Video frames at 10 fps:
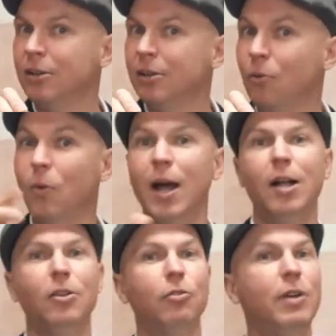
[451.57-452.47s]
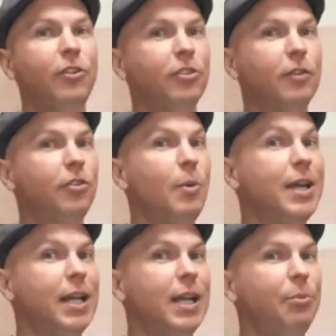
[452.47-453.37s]
well, the risk of someone
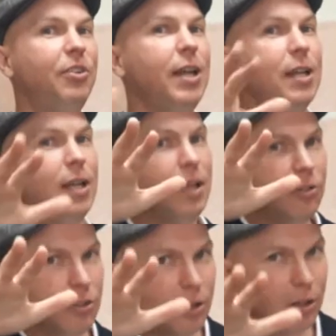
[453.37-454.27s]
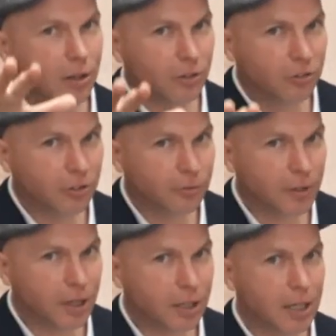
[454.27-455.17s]
getting upset is
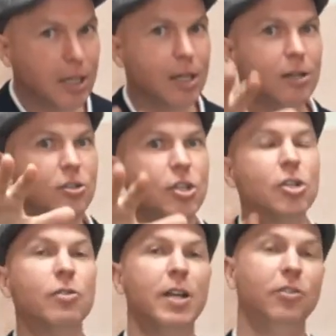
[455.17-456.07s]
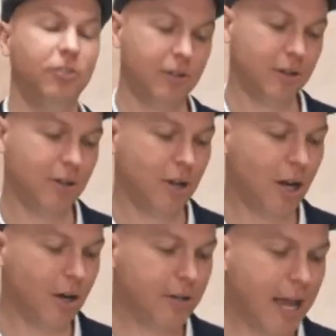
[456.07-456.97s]
severely decreased.
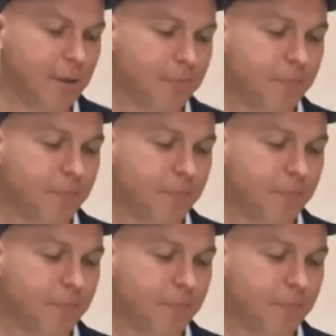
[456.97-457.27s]
Okay?